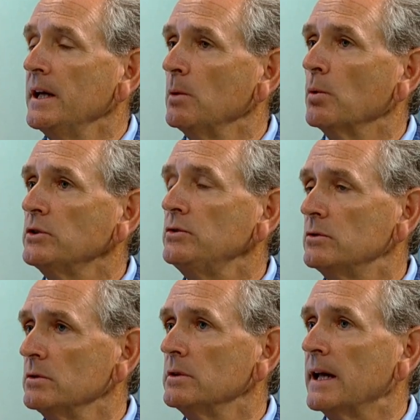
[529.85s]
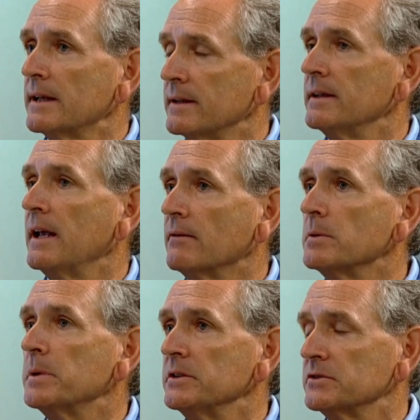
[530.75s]
And once you do that, then
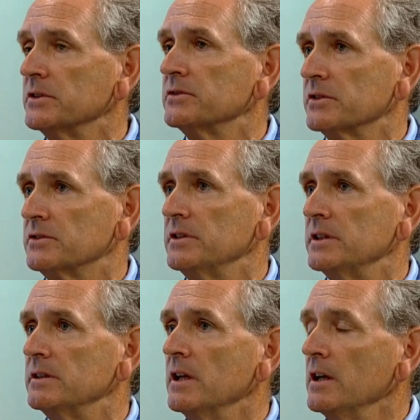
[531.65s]
everybody's going to succeed.